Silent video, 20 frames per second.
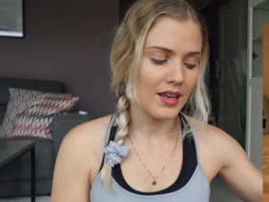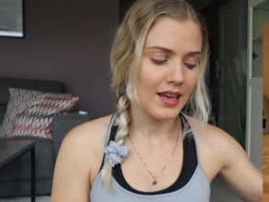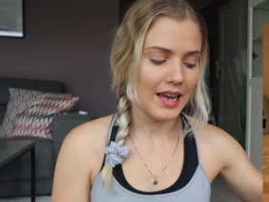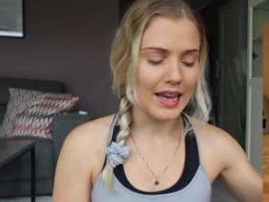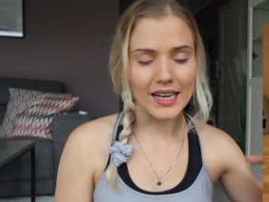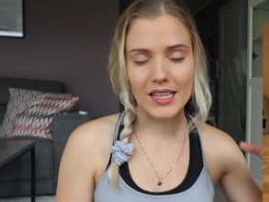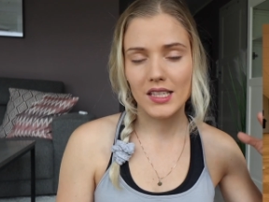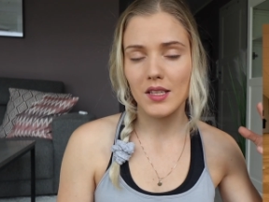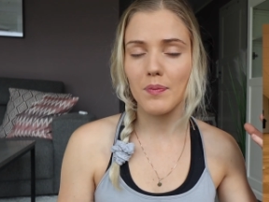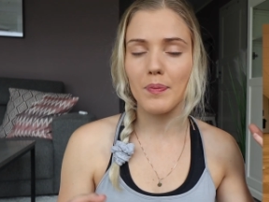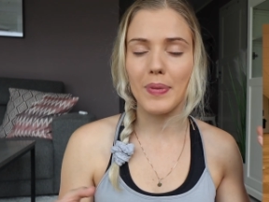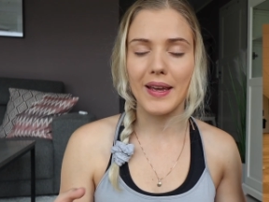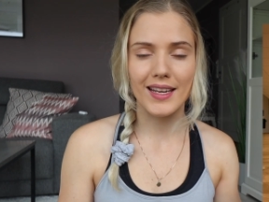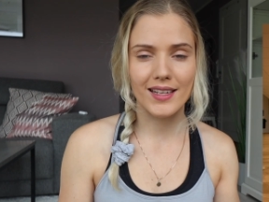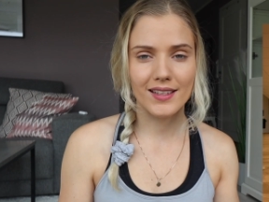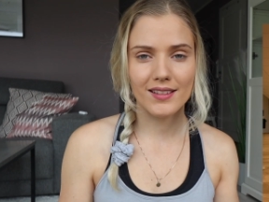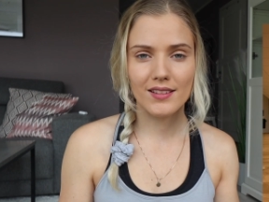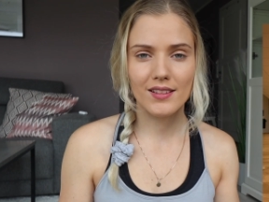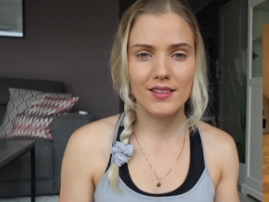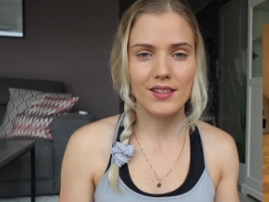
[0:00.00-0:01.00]
And it
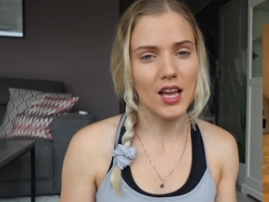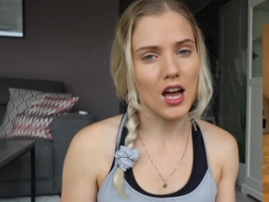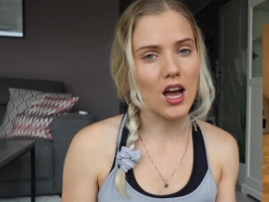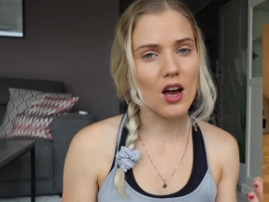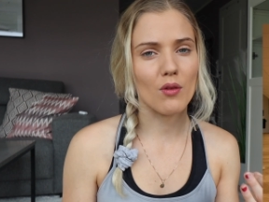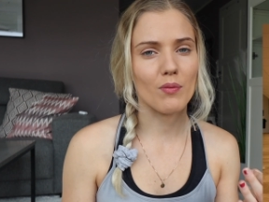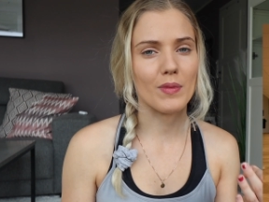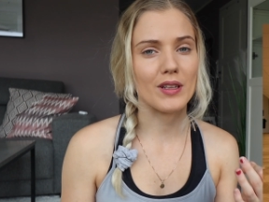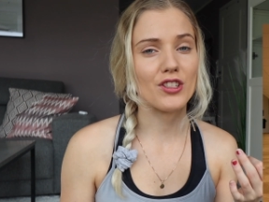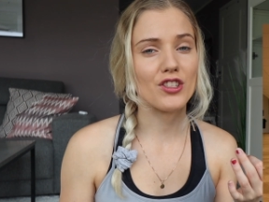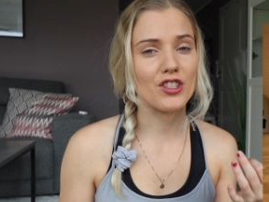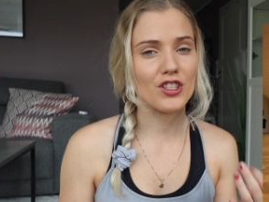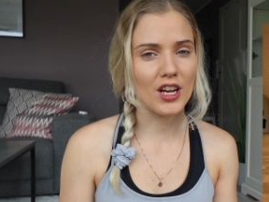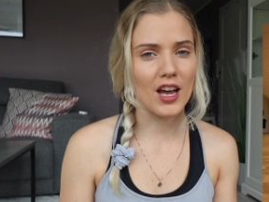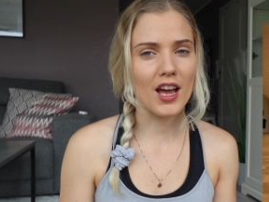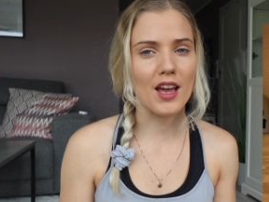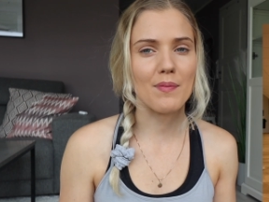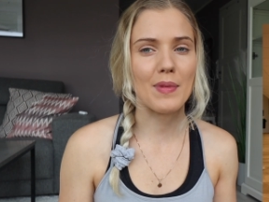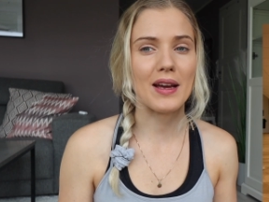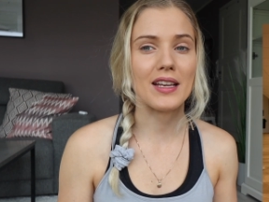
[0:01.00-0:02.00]
depends how much
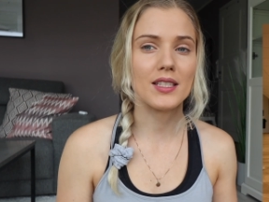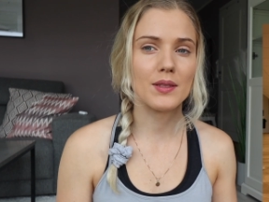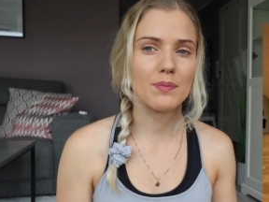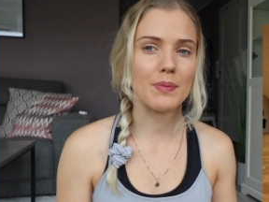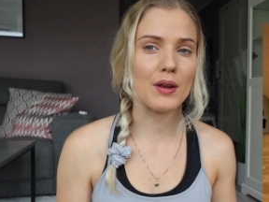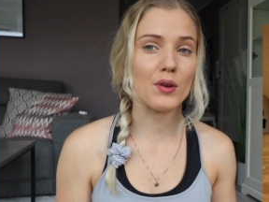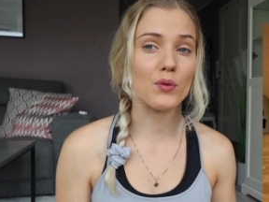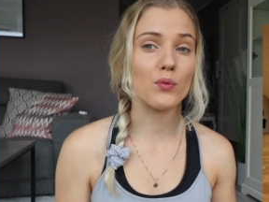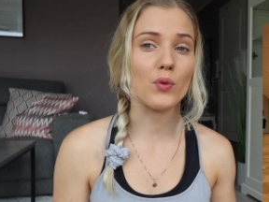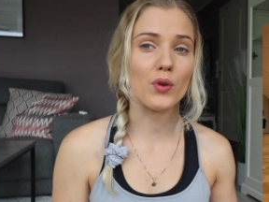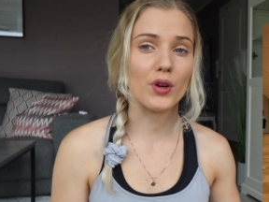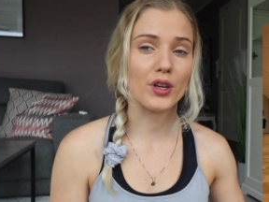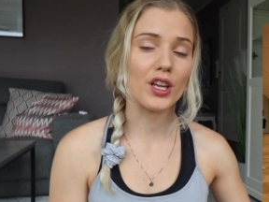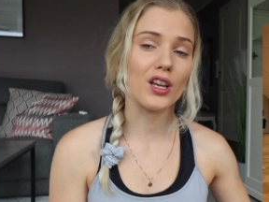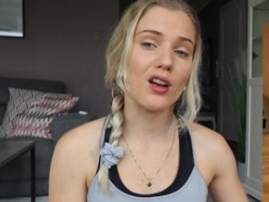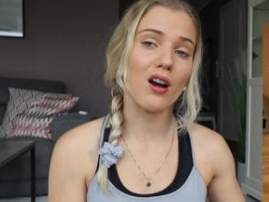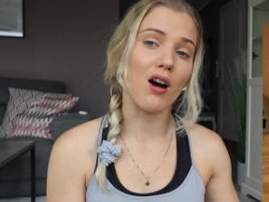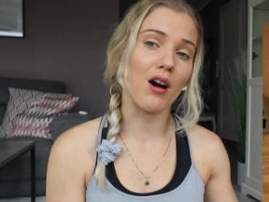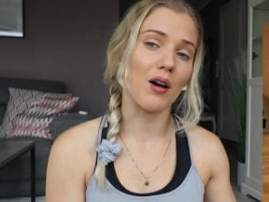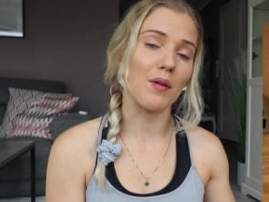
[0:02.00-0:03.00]
time I spend
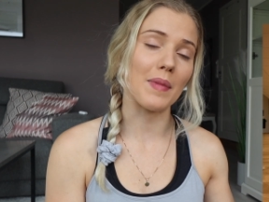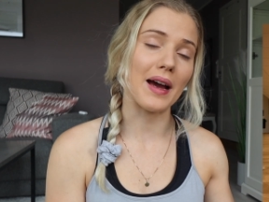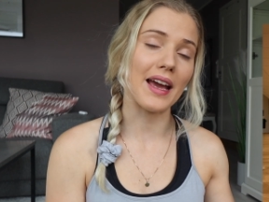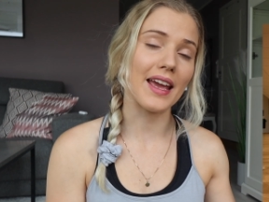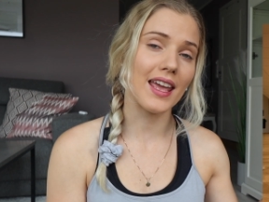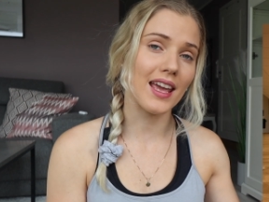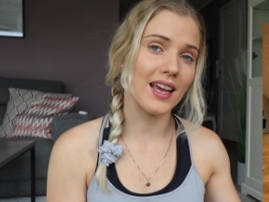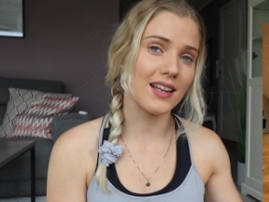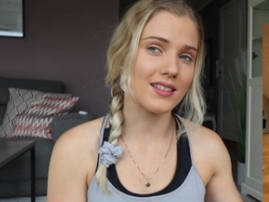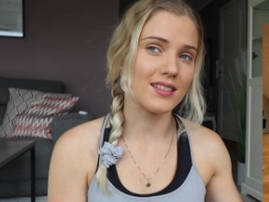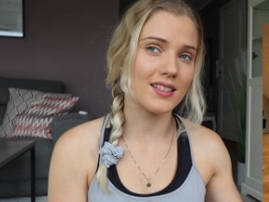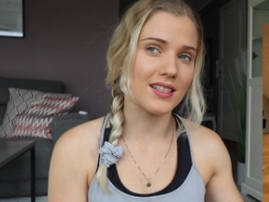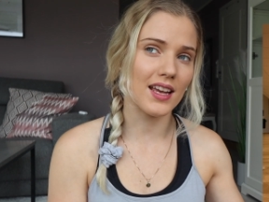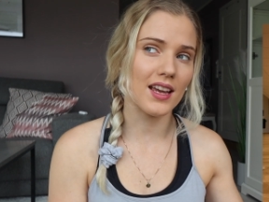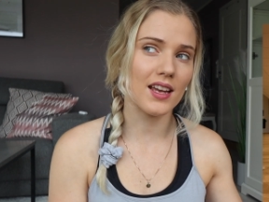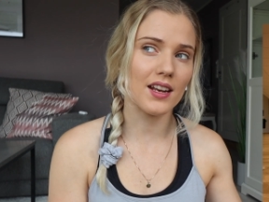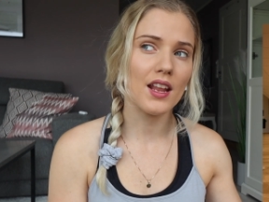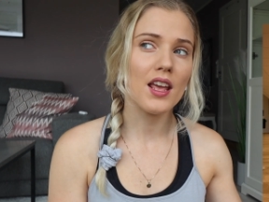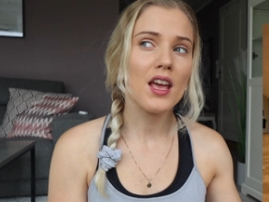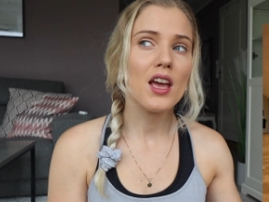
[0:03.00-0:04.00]
working on my
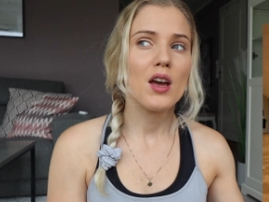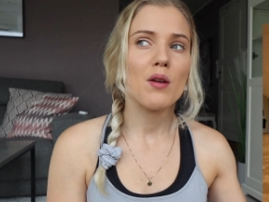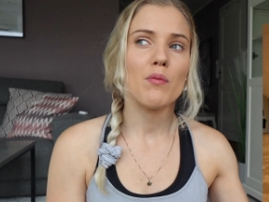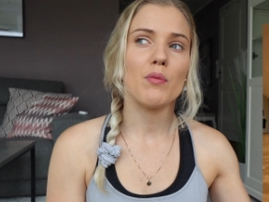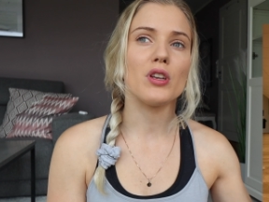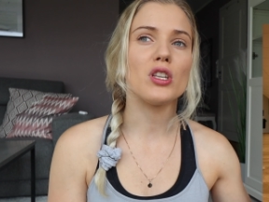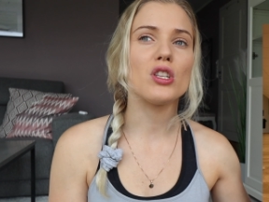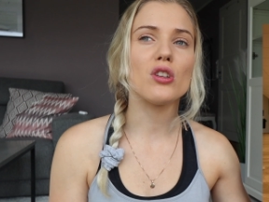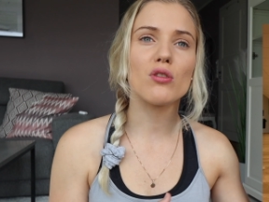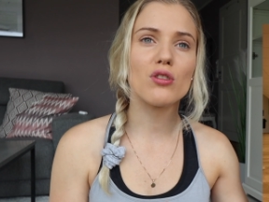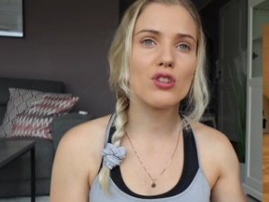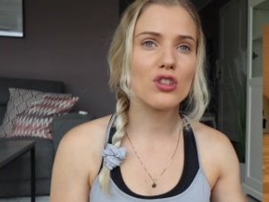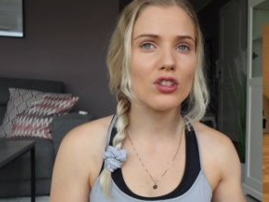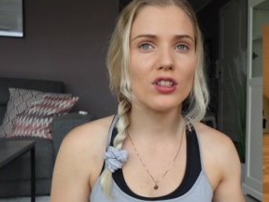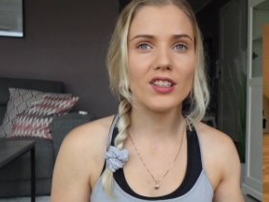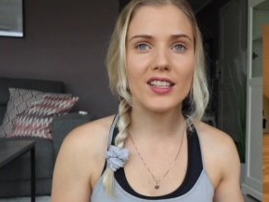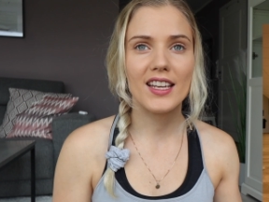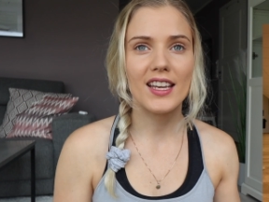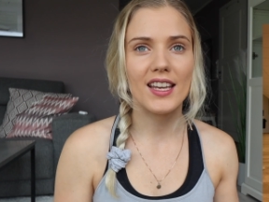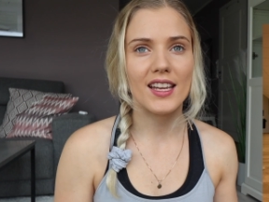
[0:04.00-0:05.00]
handstand, but
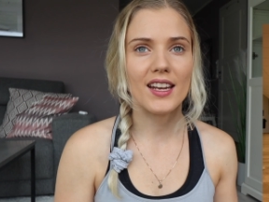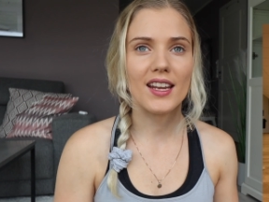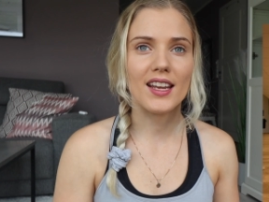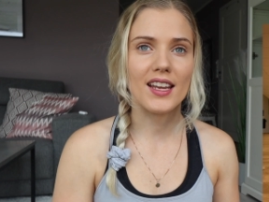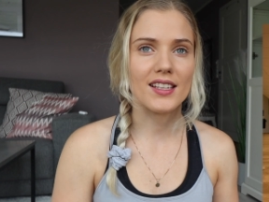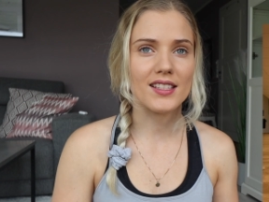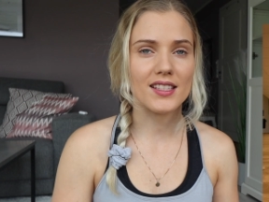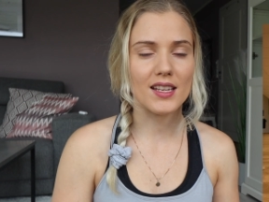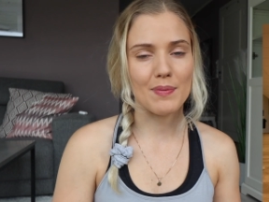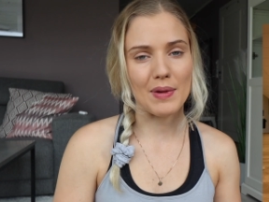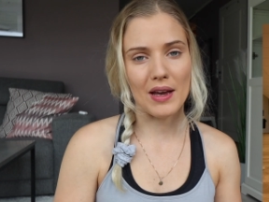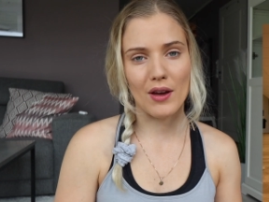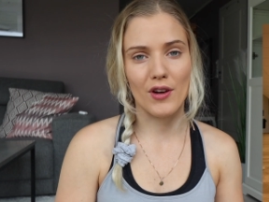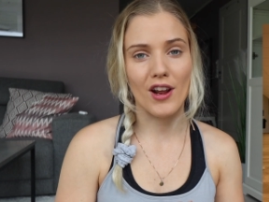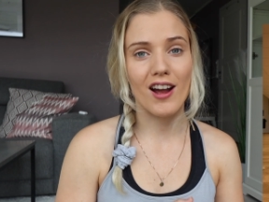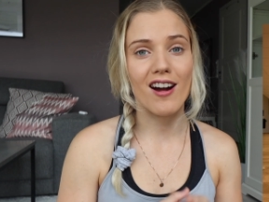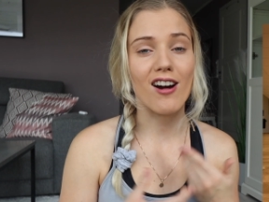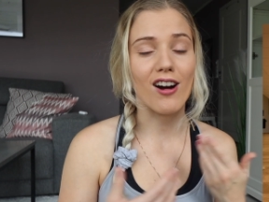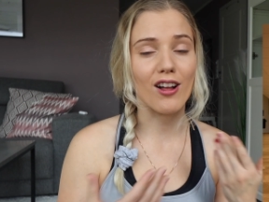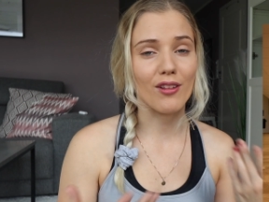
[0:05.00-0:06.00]
usually it is about
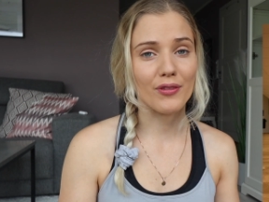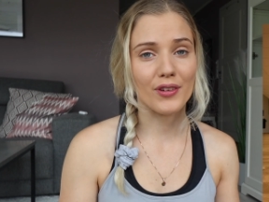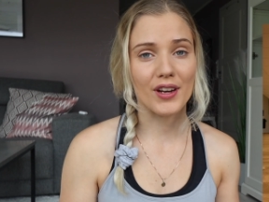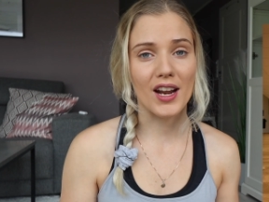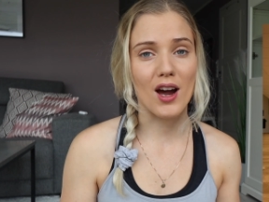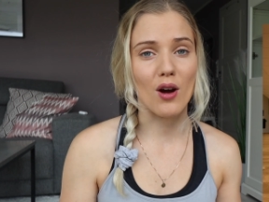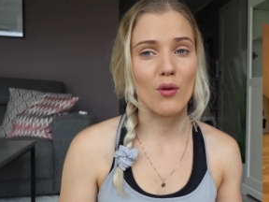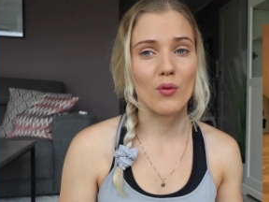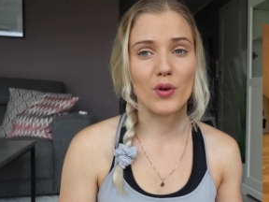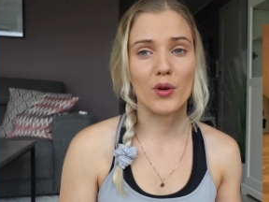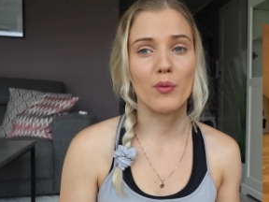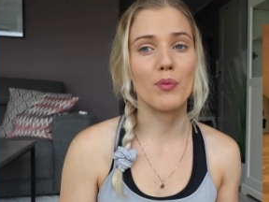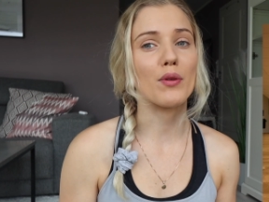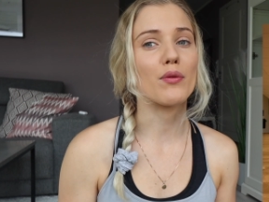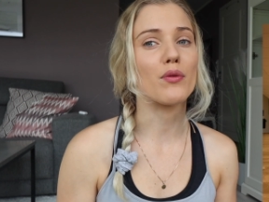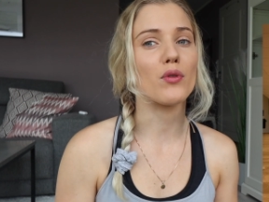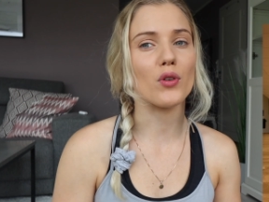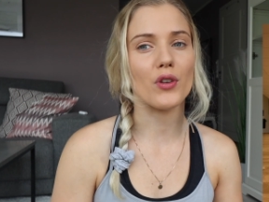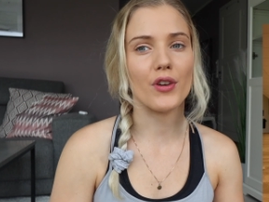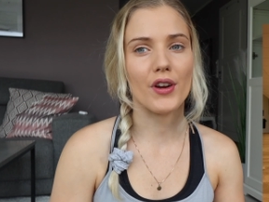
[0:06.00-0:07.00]
half an hour
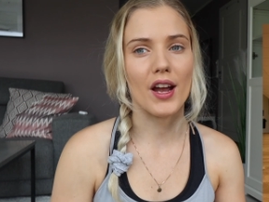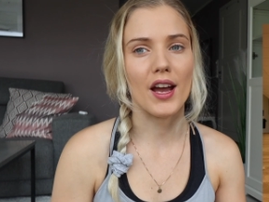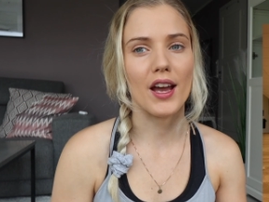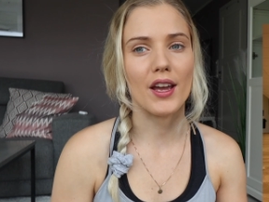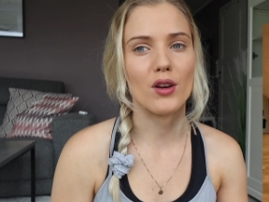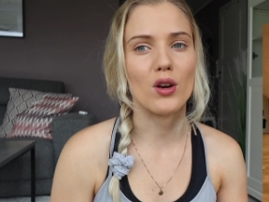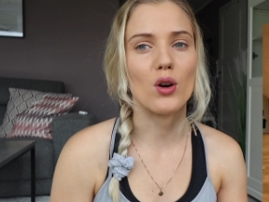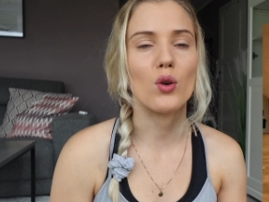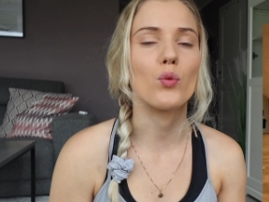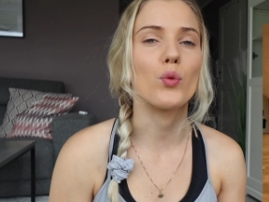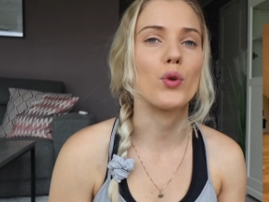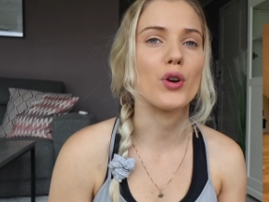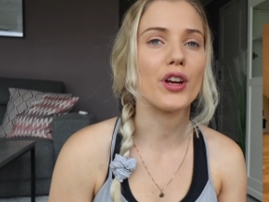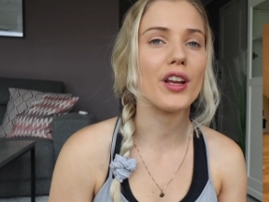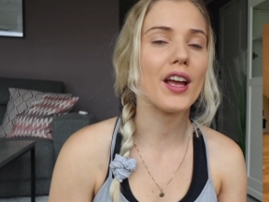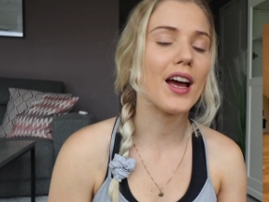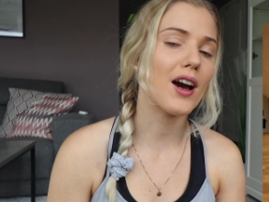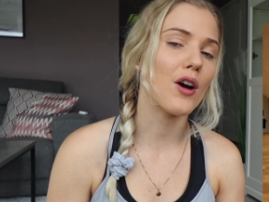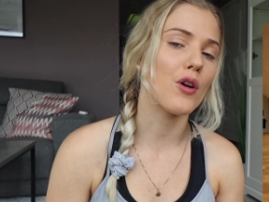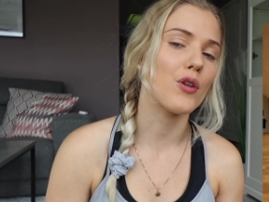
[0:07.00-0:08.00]
before I go work
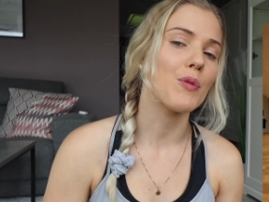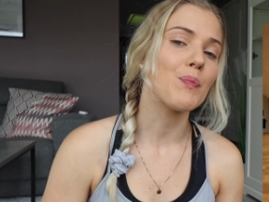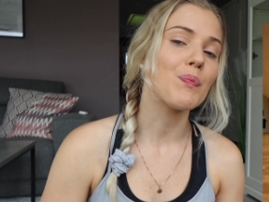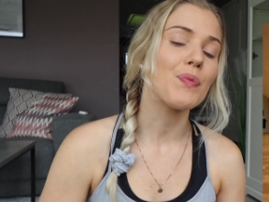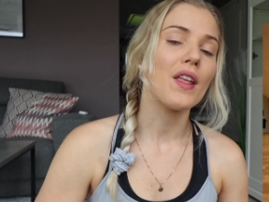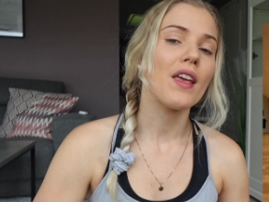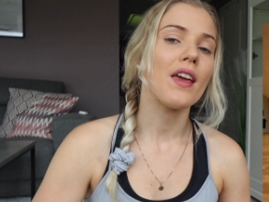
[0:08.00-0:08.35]
out.